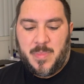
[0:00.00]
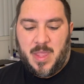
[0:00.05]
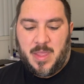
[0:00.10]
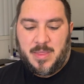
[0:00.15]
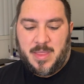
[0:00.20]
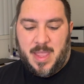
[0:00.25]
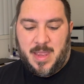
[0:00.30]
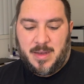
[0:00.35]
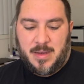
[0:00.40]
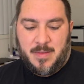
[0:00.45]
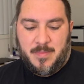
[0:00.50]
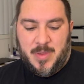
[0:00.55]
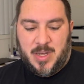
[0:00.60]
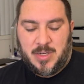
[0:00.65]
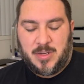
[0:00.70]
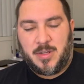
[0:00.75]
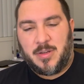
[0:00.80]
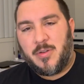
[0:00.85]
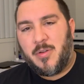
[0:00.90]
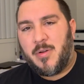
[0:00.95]
than
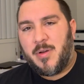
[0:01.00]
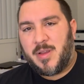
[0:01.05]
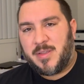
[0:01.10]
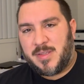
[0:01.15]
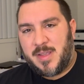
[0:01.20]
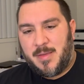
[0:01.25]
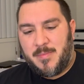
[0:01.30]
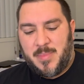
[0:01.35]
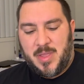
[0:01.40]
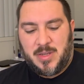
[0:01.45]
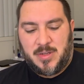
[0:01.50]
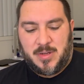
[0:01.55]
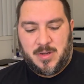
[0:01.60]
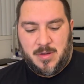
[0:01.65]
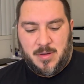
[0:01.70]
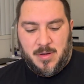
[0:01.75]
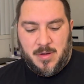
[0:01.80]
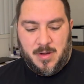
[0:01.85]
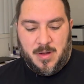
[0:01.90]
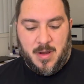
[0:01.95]
Dimension Door, as I mentioned
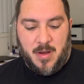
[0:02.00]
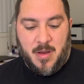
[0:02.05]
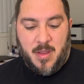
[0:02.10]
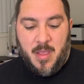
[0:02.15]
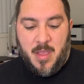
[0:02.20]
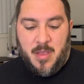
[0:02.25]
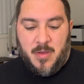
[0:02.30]
earlier,